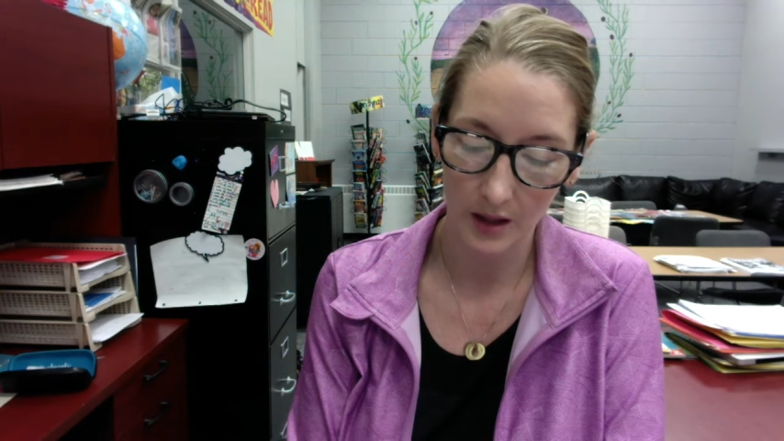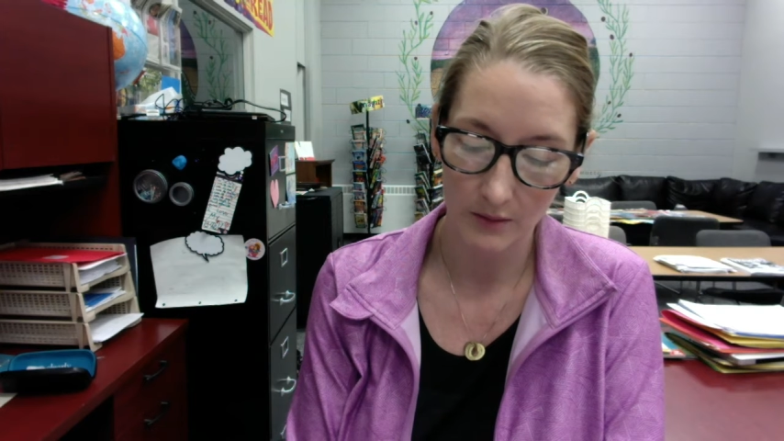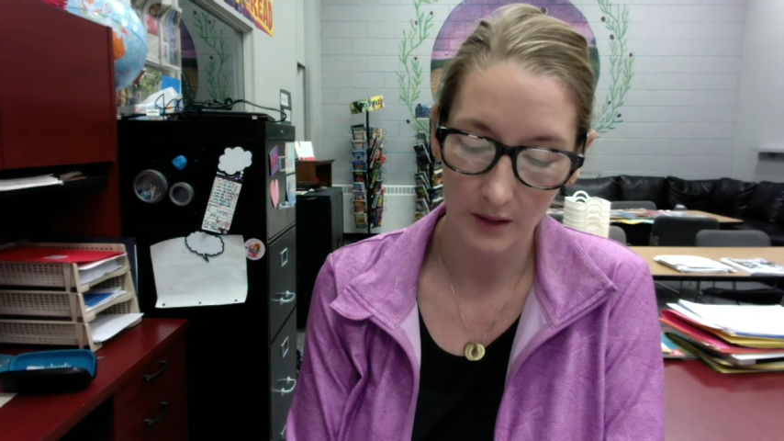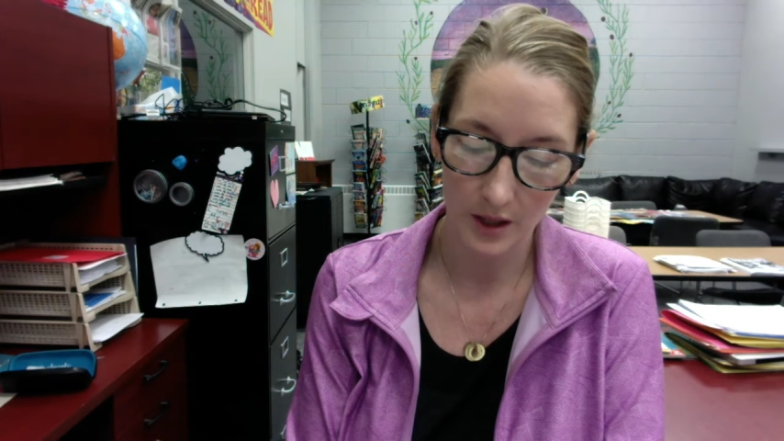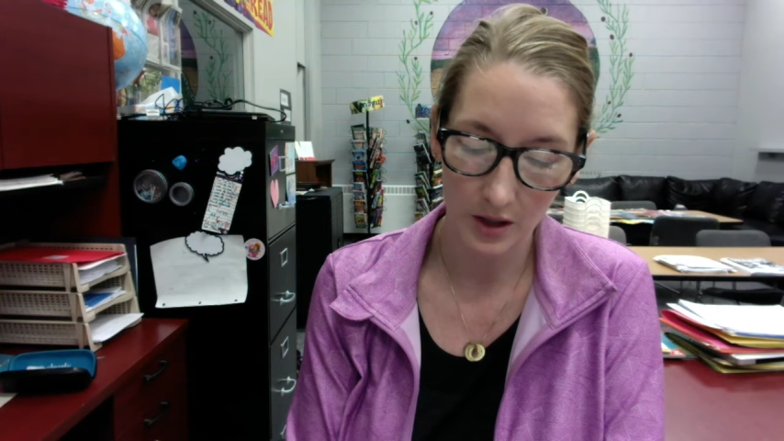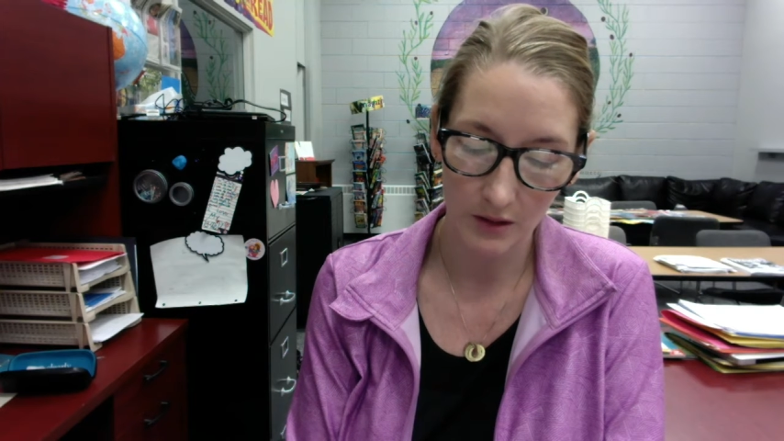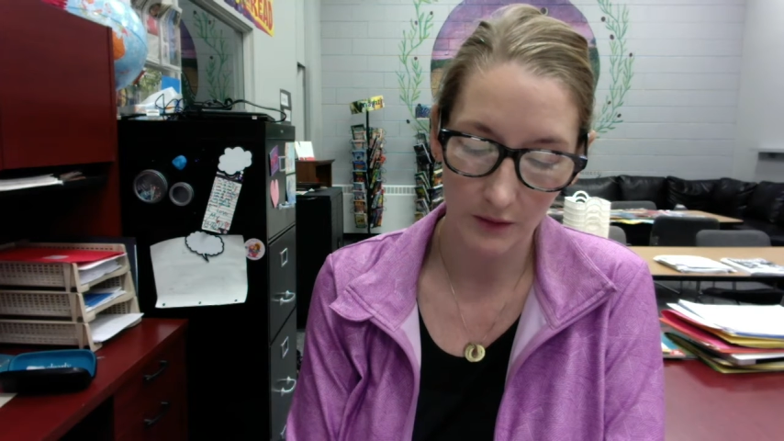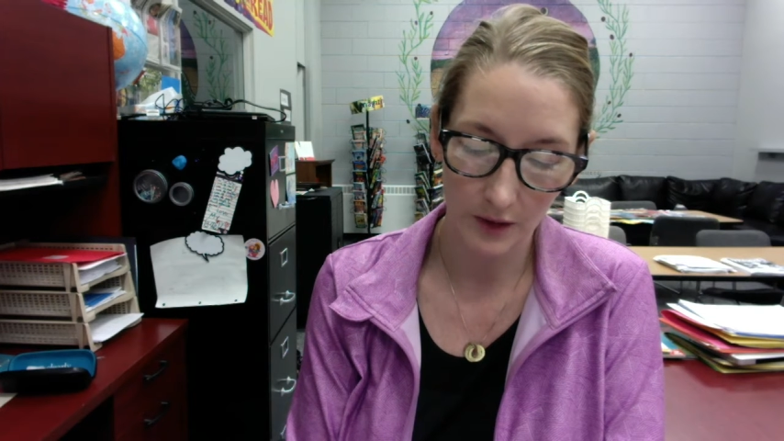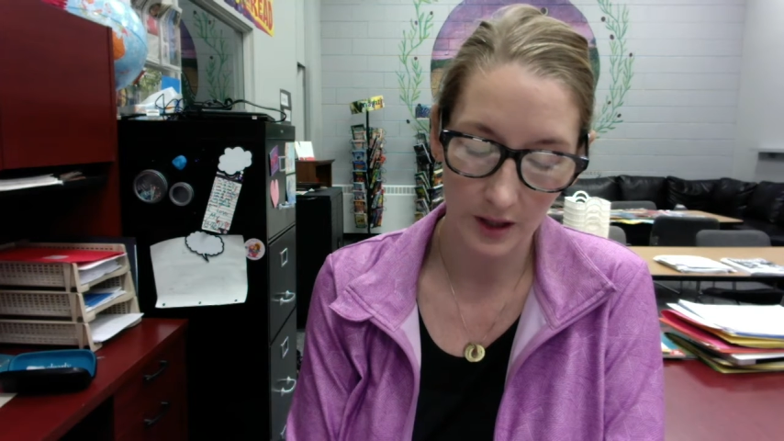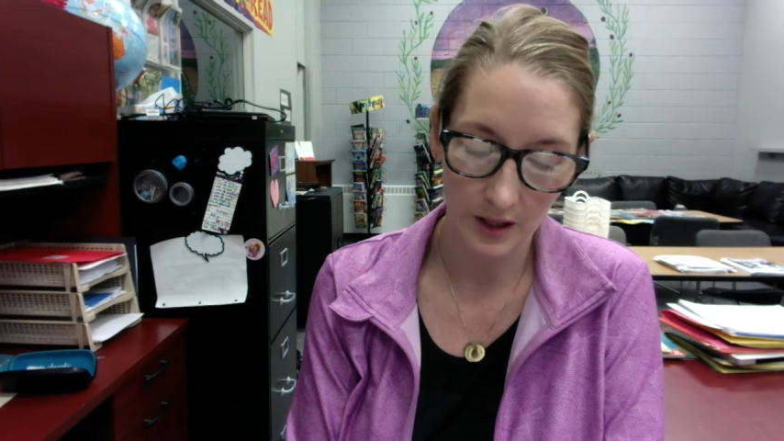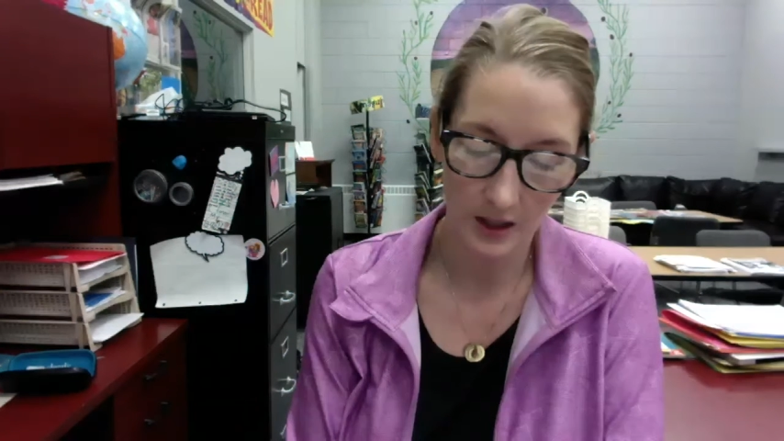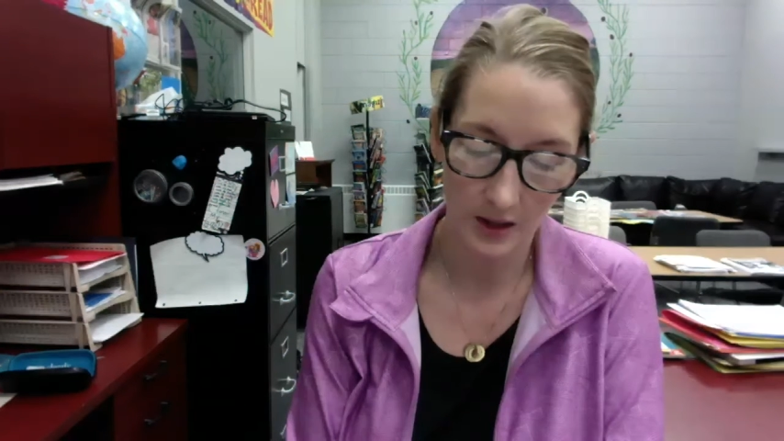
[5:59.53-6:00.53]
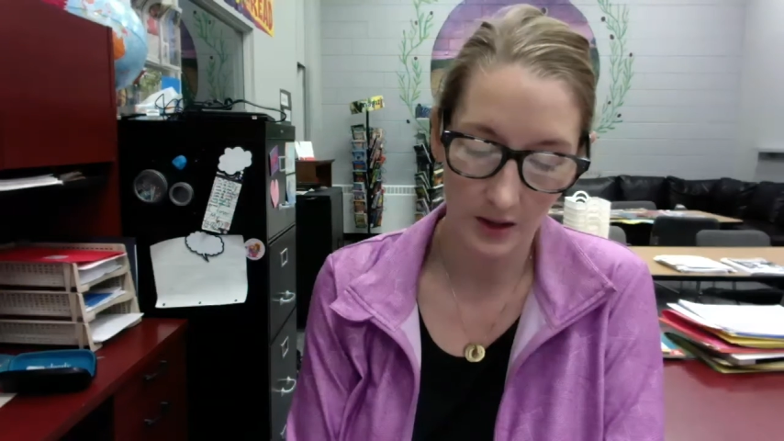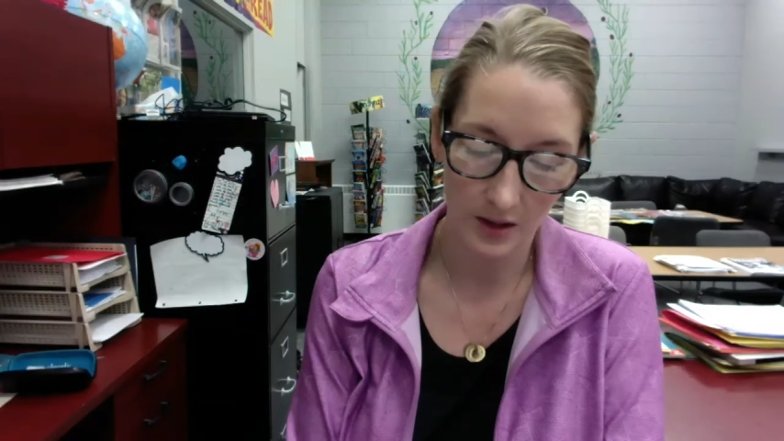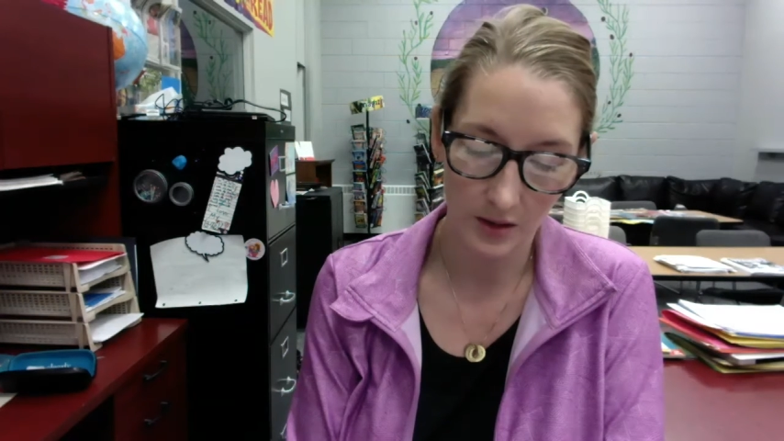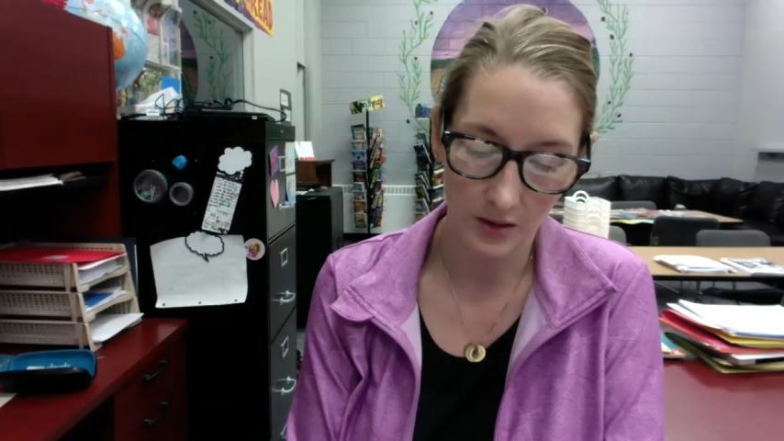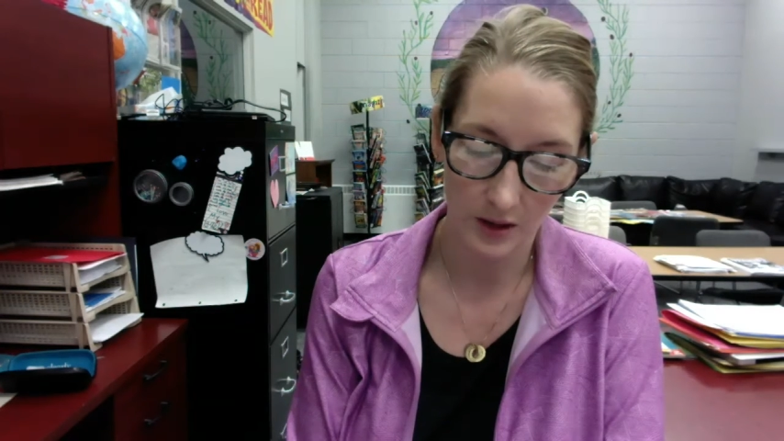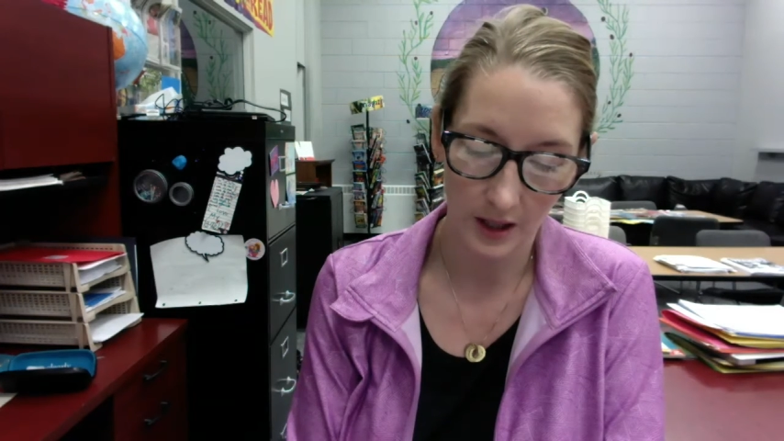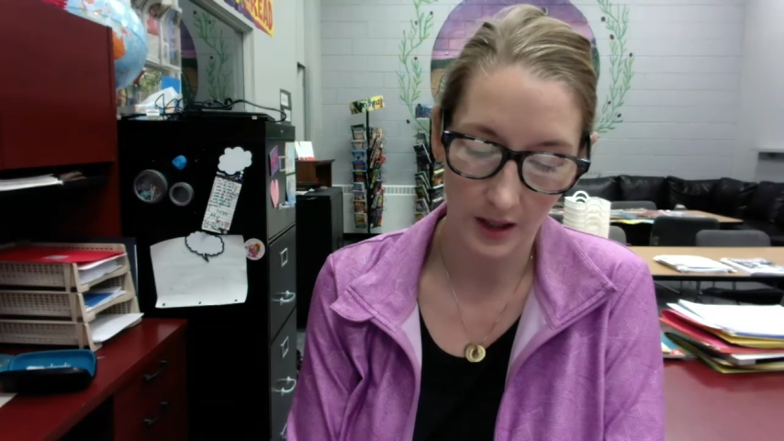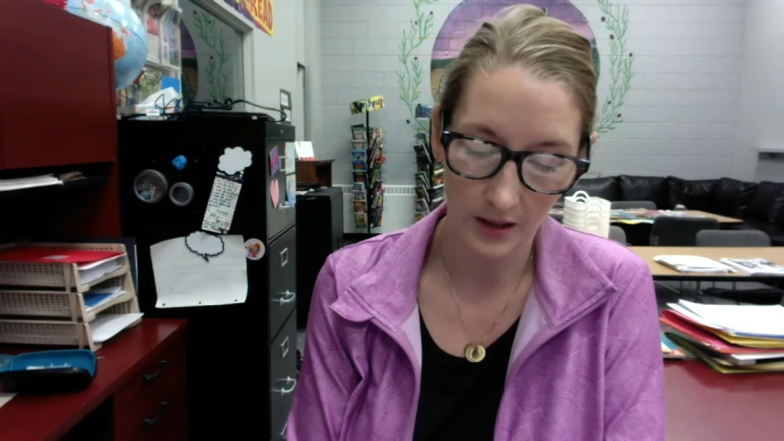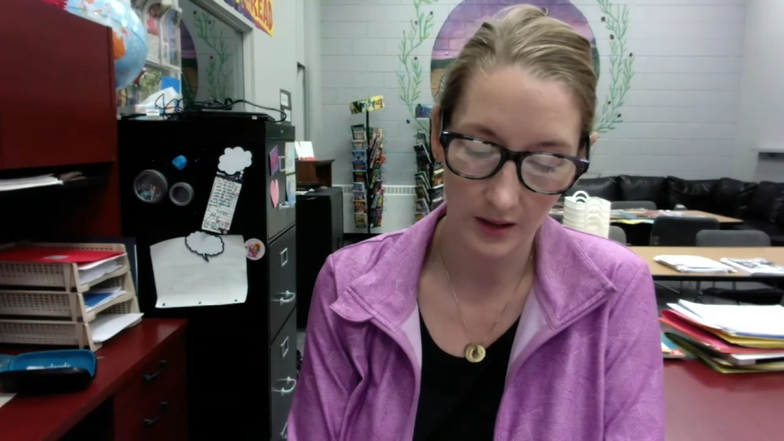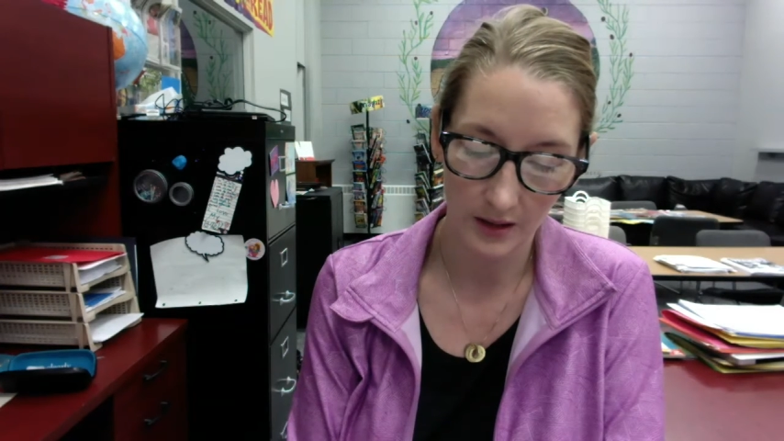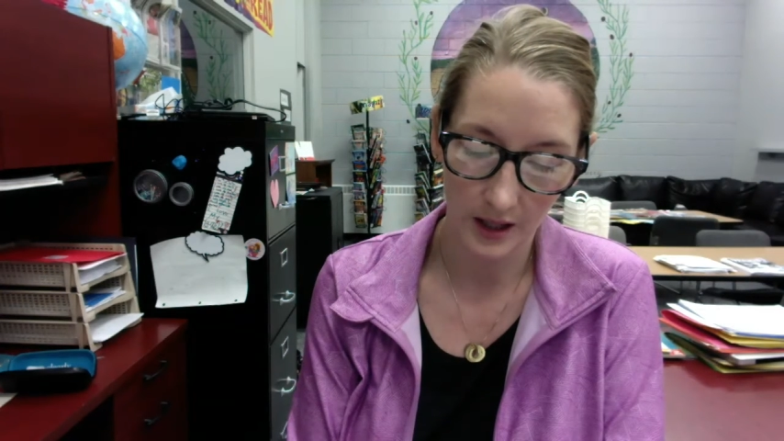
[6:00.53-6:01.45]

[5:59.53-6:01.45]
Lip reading: reaching for the nearest string,